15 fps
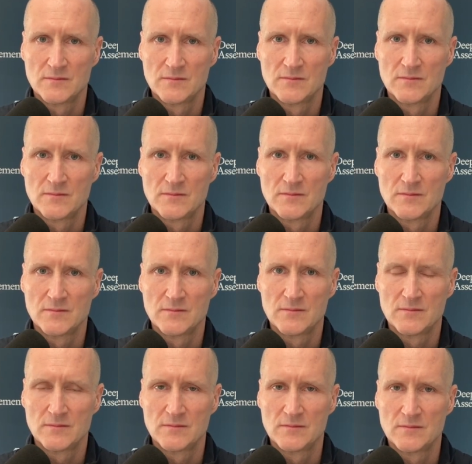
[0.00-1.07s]

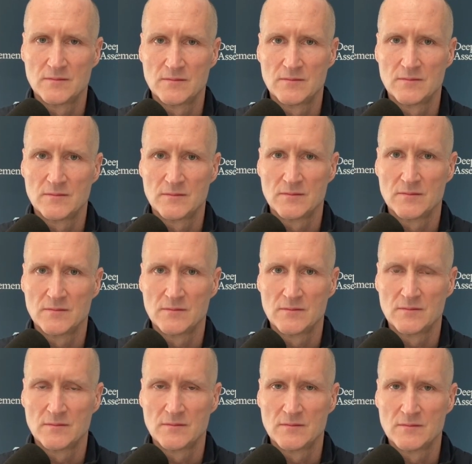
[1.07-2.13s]

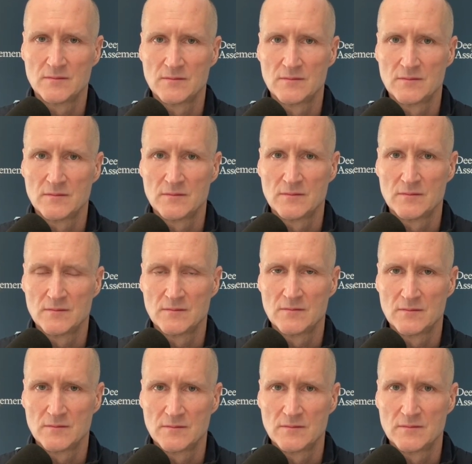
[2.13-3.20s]

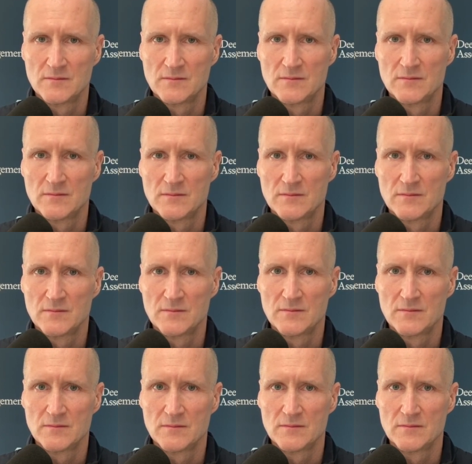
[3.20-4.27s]

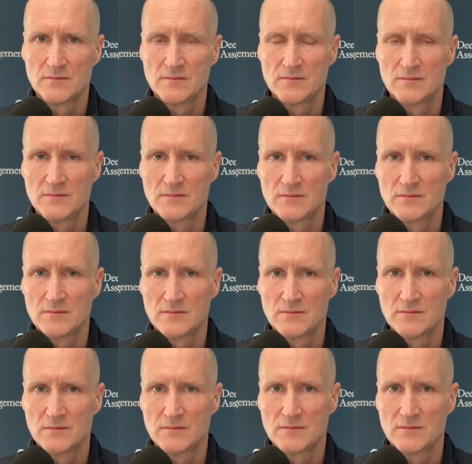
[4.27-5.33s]

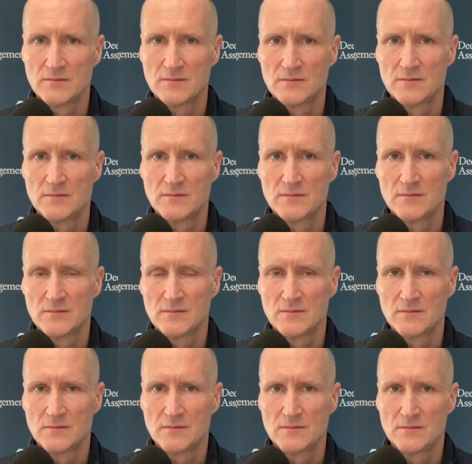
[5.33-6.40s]

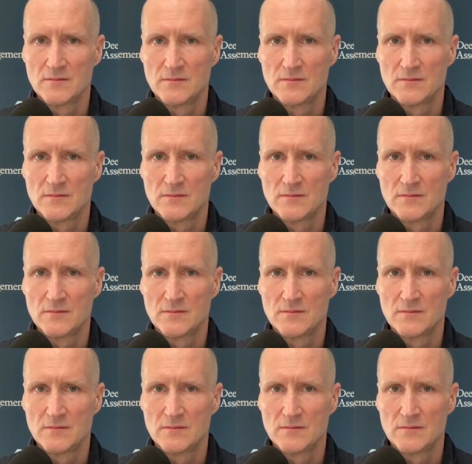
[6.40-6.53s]
[no speech]